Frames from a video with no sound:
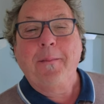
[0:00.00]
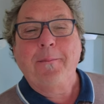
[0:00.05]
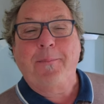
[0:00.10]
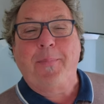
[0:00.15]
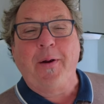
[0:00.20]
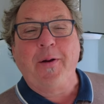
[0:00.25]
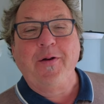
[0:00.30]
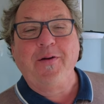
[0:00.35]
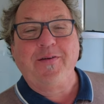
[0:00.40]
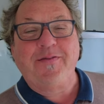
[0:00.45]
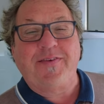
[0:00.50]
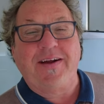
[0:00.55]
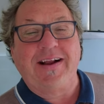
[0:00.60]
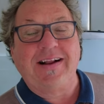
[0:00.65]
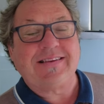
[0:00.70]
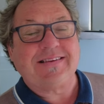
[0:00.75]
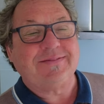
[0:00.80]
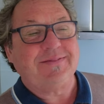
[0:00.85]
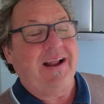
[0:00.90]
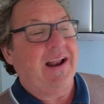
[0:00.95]

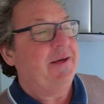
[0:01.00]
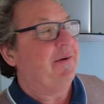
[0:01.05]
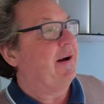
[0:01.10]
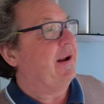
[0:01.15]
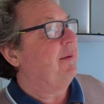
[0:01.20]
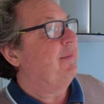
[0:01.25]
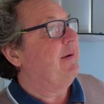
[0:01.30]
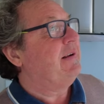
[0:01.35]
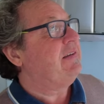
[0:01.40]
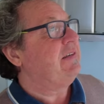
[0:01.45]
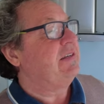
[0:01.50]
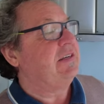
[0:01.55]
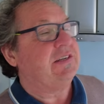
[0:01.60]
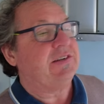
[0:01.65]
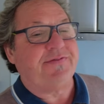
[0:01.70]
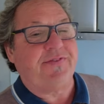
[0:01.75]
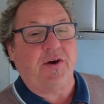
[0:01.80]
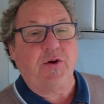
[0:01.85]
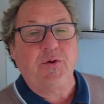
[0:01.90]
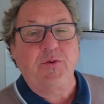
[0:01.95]
Perfect. Anyway, the missus is
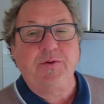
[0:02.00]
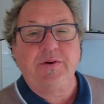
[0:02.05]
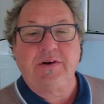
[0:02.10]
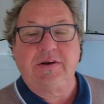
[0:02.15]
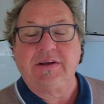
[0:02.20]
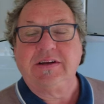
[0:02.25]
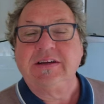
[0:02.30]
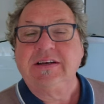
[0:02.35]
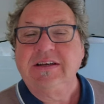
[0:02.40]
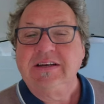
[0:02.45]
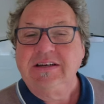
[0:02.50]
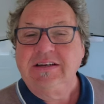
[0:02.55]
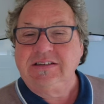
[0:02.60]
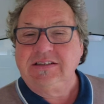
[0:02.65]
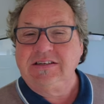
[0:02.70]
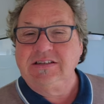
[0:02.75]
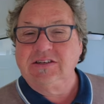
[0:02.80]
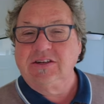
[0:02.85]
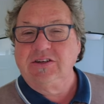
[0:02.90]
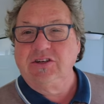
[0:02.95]
phoned.
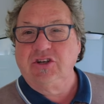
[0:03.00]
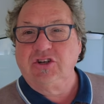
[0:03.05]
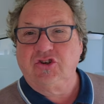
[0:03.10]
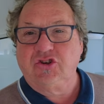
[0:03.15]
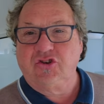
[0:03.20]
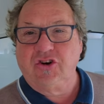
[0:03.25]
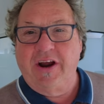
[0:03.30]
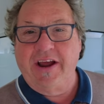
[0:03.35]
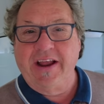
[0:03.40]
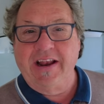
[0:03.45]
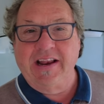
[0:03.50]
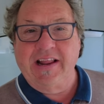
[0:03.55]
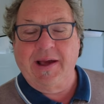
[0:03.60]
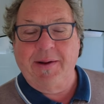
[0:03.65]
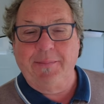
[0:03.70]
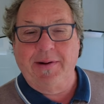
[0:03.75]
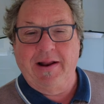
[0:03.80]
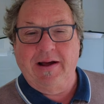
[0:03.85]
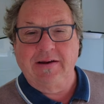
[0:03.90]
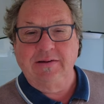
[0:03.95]
She's on the train
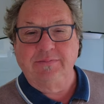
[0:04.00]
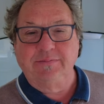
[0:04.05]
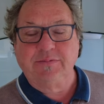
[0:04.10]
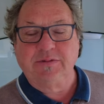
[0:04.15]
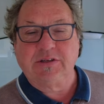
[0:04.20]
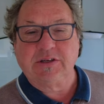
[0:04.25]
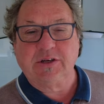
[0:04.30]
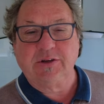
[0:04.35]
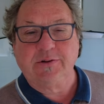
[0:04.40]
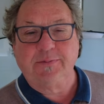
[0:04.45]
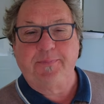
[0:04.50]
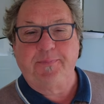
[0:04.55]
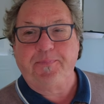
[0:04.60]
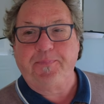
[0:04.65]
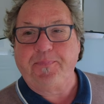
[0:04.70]
coming home, so...